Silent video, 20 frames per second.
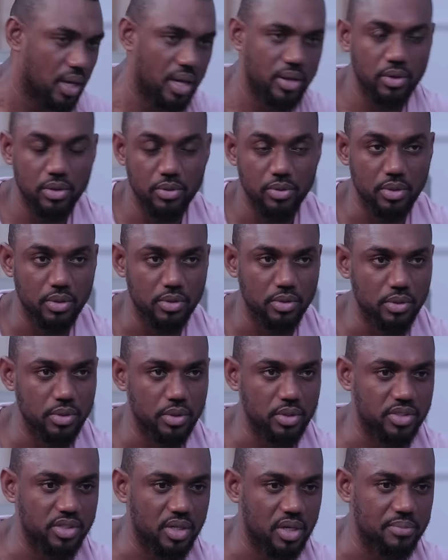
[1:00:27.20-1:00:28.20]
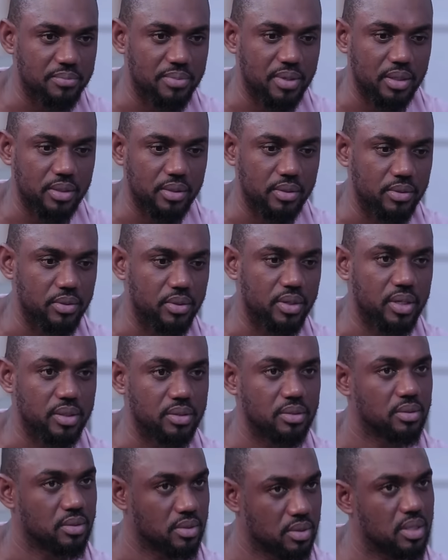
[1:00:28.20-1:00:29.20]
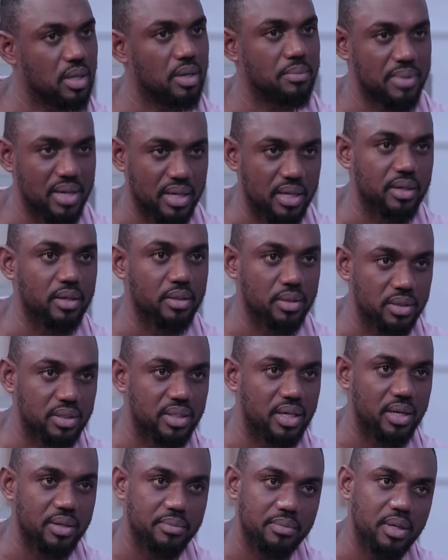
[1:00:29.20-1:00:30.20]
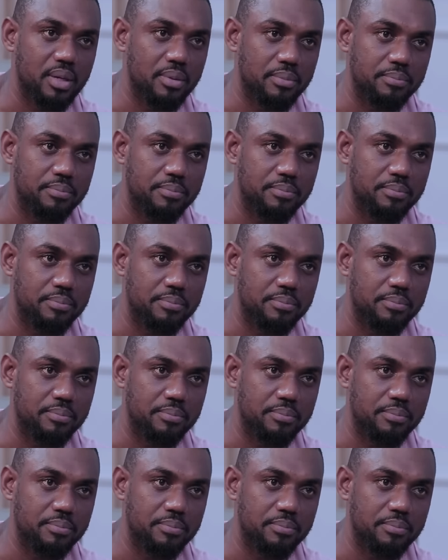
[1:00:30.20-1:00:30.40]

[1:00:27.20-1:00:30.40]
I know you want to do your job, but you can come back another time,